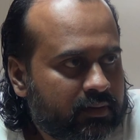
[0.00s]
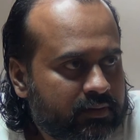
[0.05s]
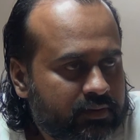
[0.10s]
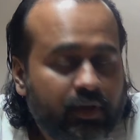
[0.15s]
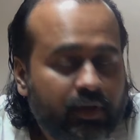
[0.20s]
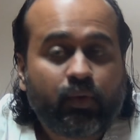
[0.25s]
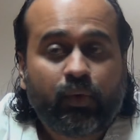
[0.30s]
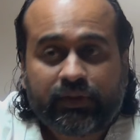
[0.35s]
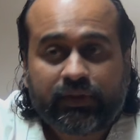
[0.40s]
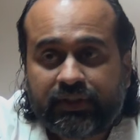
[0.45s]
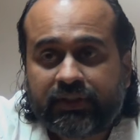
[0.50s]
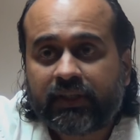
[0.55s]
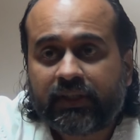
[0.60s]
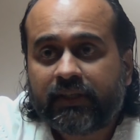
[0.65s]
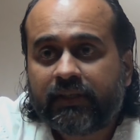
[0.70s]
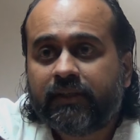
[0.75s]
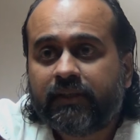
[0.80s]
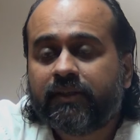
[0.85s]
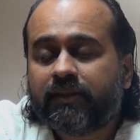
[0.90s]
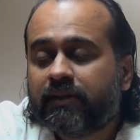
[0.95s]
The
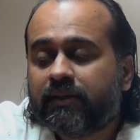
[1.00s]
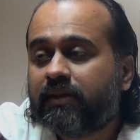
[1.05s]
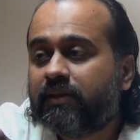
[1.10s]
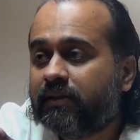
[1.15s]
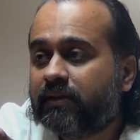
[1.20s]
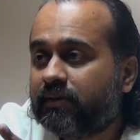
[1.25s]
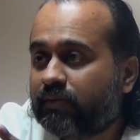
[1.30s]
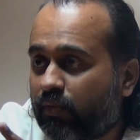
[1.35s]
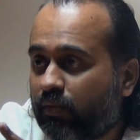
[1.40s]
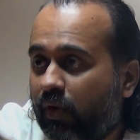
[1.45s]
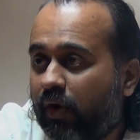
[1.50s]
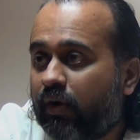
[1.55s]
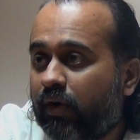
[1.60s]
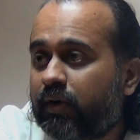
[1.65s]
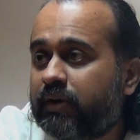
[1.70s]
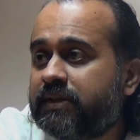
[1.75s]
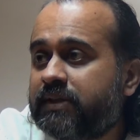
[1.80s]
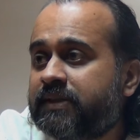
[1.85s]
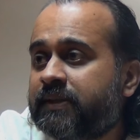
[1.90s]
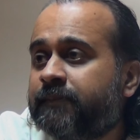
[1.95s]
question
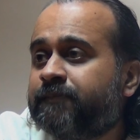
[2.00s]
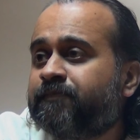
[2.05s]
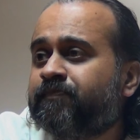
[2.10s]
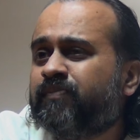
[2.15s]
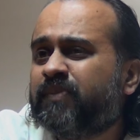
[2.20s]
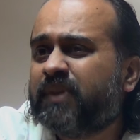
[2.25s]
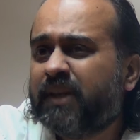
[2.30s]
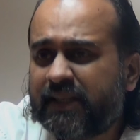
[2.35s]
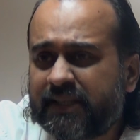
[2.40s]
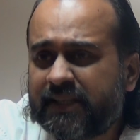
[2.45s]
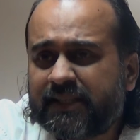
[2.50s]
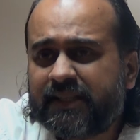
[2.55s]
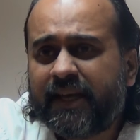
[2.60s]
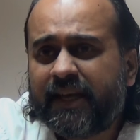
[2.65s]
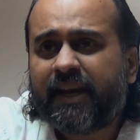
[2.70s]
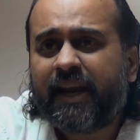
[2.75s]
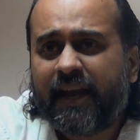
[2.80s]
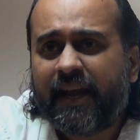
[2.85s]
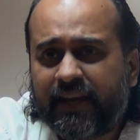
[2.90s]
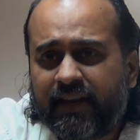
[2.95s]
was, is
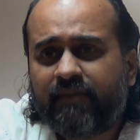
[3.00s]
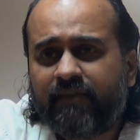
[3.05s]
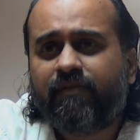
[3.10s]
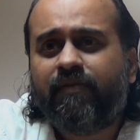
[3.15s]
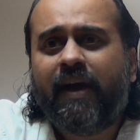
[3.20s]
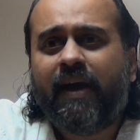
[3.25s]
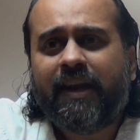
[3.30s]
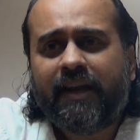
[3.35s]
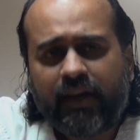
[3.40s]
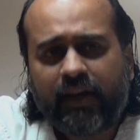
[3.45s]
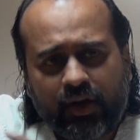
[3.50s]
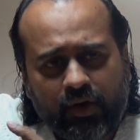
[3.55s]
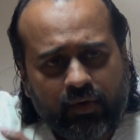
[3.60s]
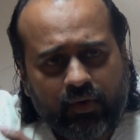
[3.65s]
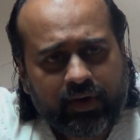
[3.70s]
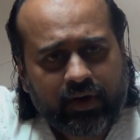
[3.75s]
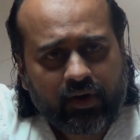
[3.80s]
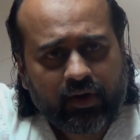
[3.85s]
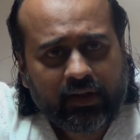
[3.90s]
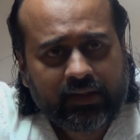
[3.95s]
there any value
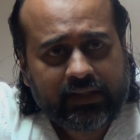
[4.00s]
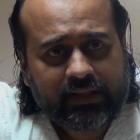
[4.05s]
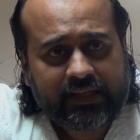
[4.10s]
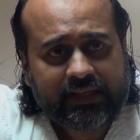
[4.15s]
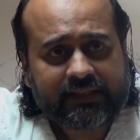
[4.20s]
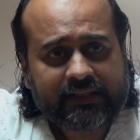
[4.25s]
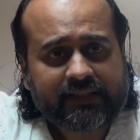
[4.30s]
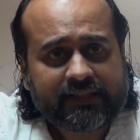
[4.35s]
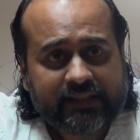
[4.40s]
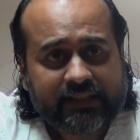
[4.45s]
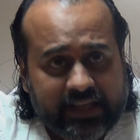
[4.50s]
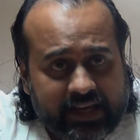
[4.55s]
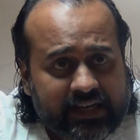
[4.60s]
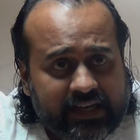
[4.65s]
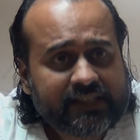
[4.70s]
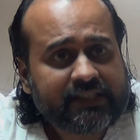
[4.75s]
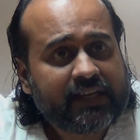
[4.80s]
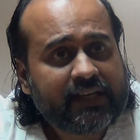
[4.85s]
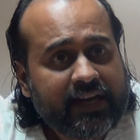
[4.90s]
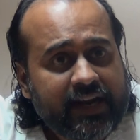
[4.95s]
in all this? There
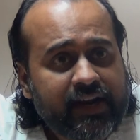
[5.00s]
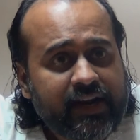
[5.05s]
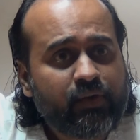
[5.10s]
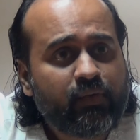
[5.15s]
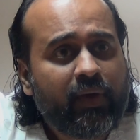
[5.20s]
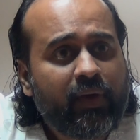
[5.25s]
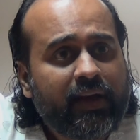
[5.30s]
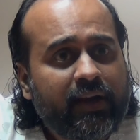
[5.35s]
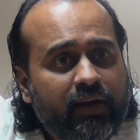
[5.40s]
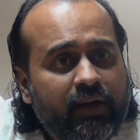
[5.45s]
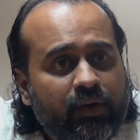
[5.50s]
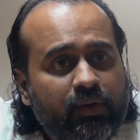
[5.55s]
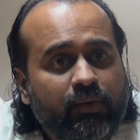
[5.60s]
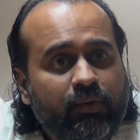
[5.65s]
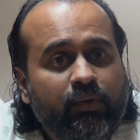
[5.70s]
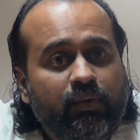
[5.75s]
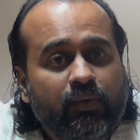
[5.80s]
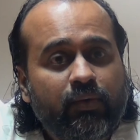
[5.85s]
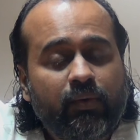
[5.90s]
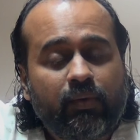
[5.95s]
is great value,
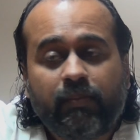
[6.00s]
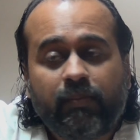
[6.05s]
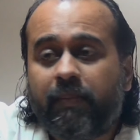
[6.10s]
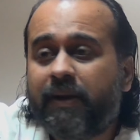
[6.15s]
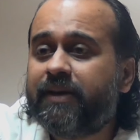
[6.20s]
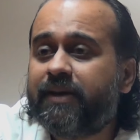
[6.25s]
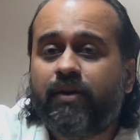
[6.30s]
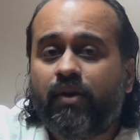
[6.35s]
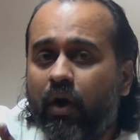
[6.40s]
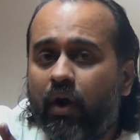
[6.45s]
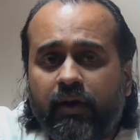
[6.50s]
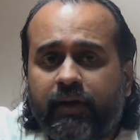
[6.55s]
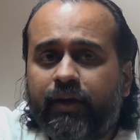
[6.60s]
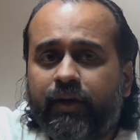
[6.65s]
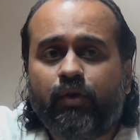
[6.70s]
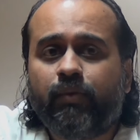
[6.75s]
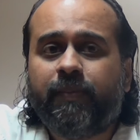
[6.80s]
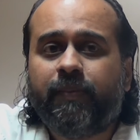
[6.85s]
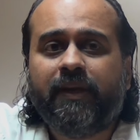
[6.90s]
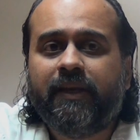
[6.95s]
but not in
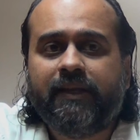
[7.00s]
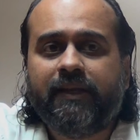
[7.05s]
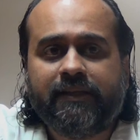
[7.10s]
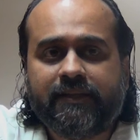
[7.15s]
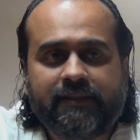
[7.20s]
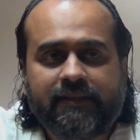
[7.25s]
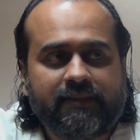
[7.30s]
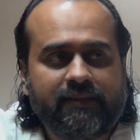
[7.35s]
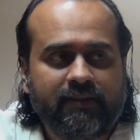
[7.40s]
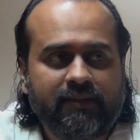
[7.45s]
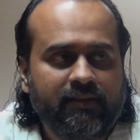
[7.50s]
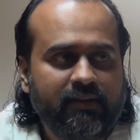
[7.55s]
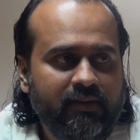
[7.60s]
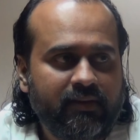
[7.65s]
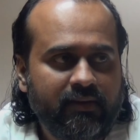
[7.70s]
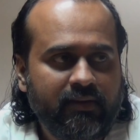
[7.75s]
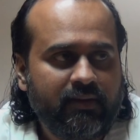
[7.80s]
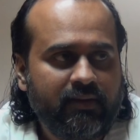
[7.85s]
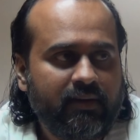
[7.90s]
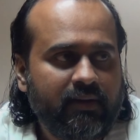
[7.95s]
opinions
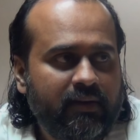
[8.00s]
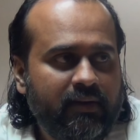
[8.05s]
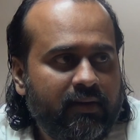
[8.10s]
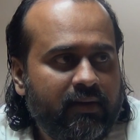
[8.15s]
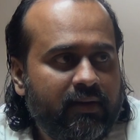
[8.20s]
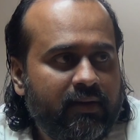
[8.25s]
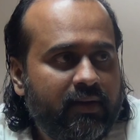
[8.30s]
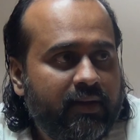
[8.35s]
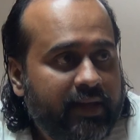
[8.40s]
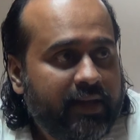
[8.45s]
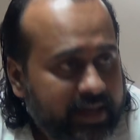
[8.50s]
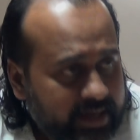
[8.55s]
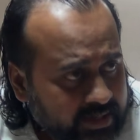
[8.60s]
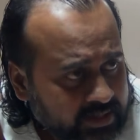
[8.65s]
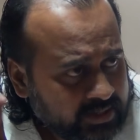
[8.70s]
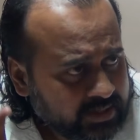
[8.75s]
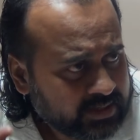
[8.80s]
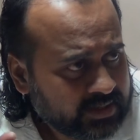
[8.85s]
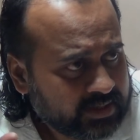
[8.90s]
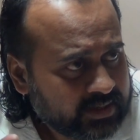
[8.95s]

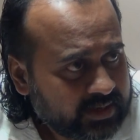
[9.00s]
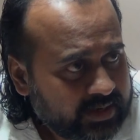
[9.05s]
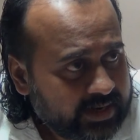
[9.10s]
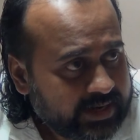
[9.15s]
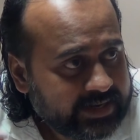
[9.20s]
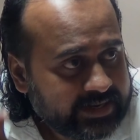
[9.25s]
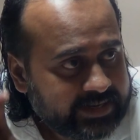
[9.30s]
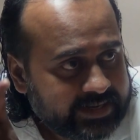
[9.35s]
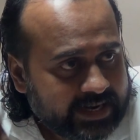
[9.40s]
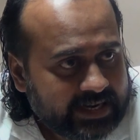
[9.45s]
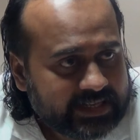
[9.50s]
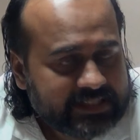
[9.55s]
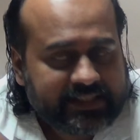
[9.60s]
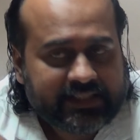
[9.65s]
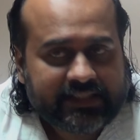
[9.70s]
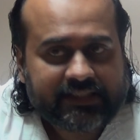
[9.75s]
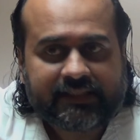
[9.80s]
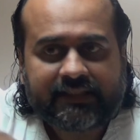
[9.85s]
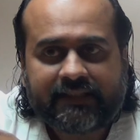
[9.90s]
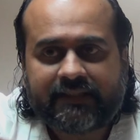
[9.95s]
in
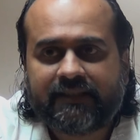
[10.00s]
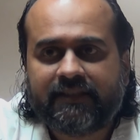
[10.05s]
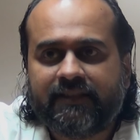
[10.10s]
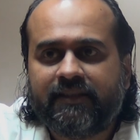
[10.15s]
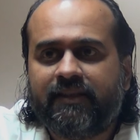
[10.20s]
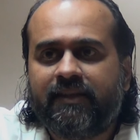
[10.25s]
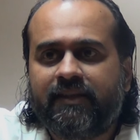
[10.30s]
intelligence